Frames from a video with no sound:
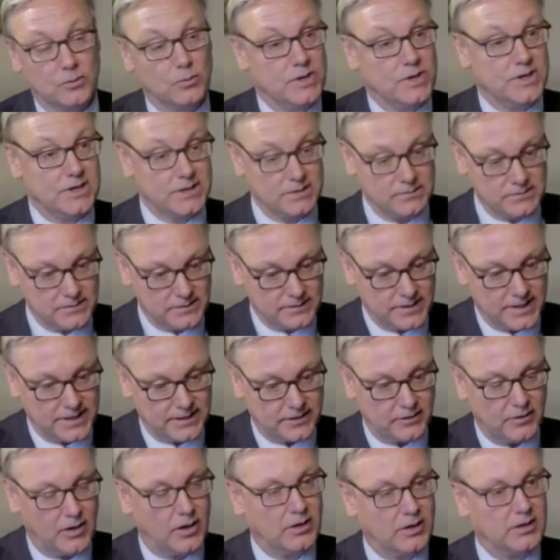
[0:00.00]
We
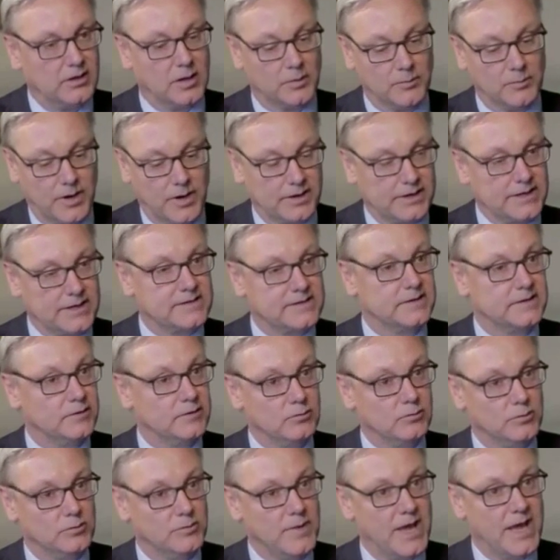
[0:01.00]
knitted all our markets
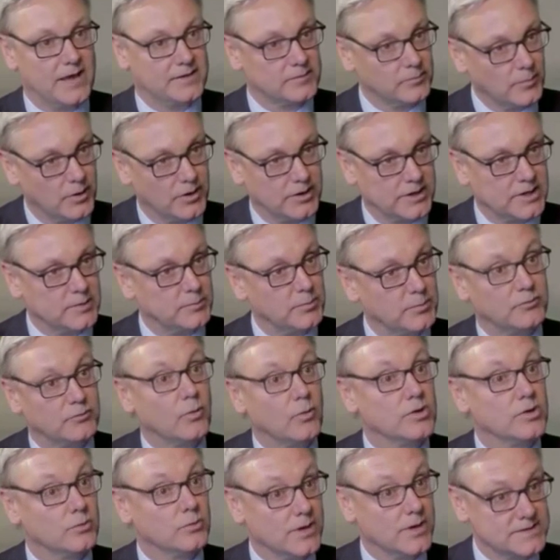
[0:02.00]
into a mass market
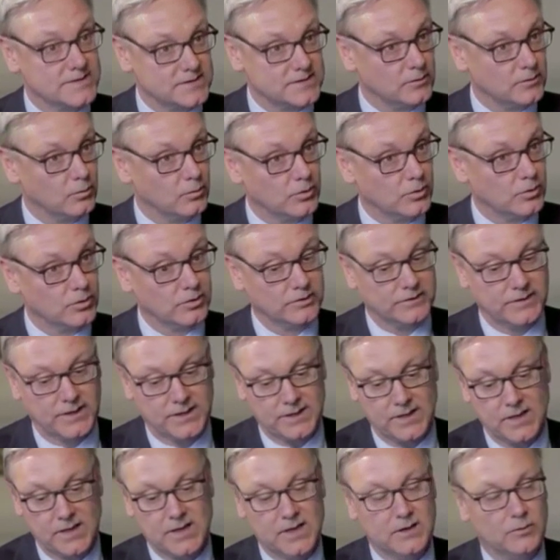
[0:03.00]
before the rest of the world
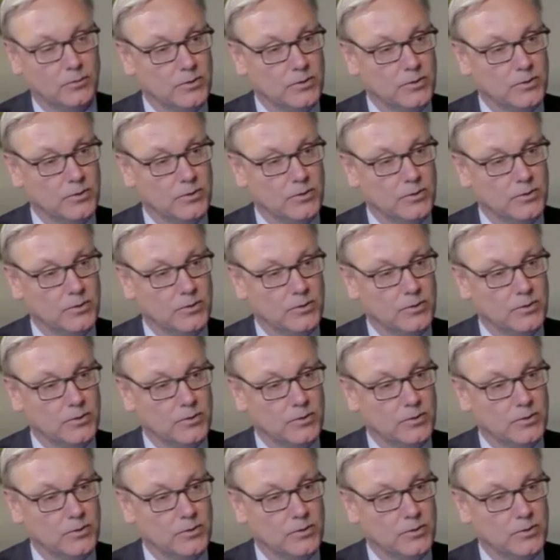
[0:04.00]
did.